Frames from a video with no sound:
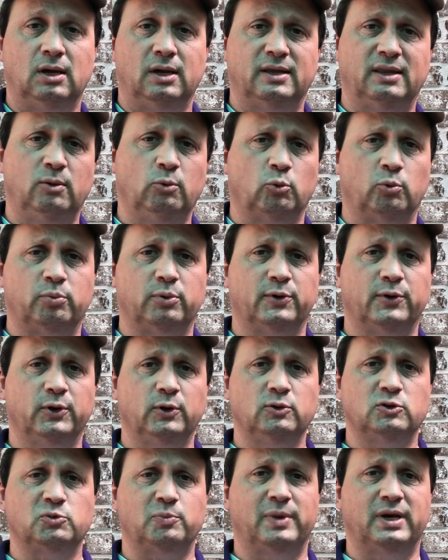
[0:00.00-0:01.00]
And they will
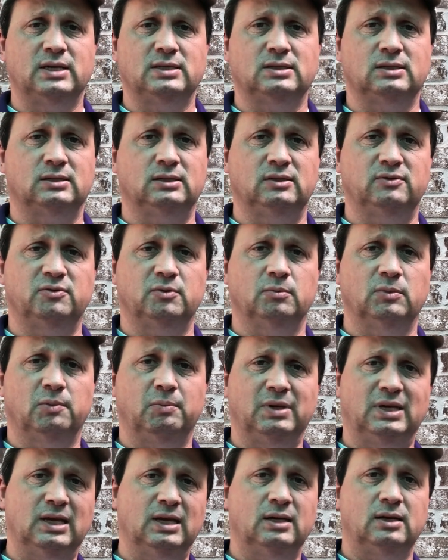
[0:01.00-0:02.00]
produce basically from the
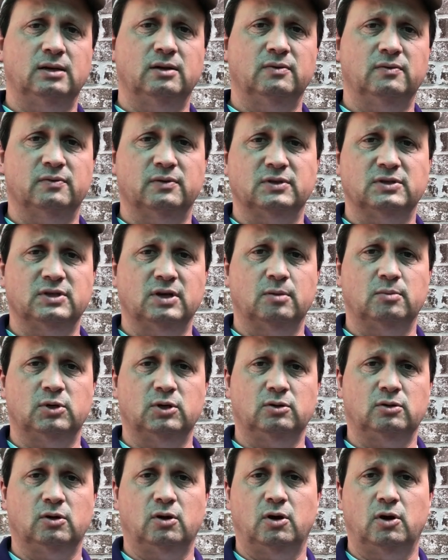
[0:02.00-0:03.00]
beginning of the
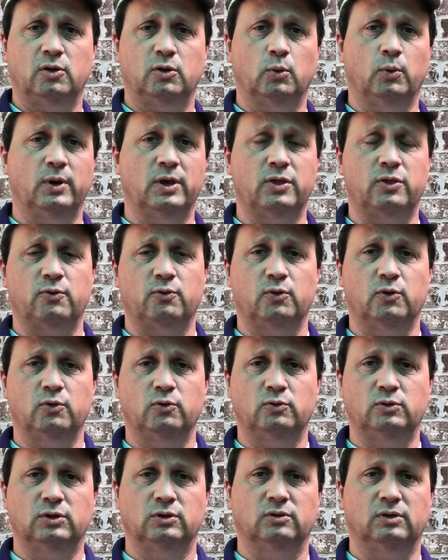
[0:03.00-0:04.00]
summer all the way through
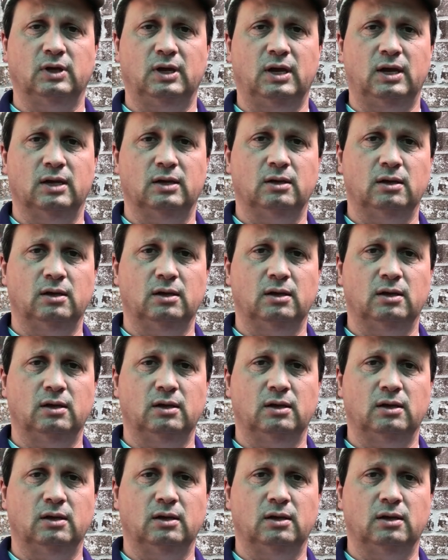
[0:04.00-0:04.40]
till the end.